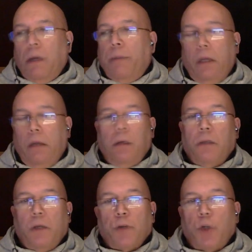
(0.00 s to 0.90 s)
I mean,
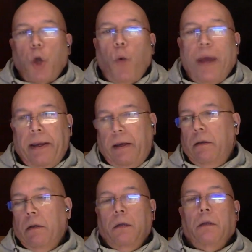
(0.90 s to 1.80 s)
there is no way,
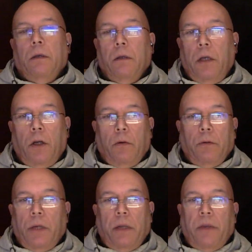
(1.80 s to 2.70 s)
you know,
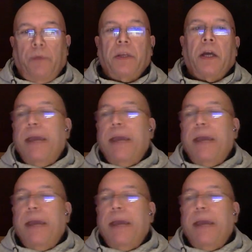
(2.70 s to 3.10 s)
they're they're, they're